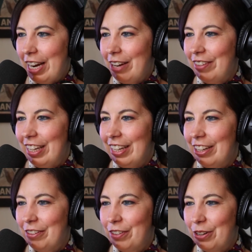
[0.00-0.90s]
I mean,
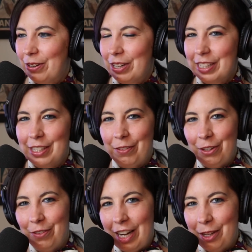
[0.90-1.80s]
of course, if you
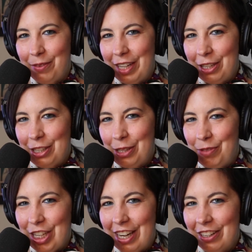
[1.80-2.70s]
follow my YouTube
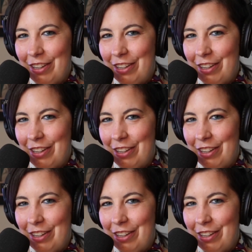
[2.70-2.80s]
channel,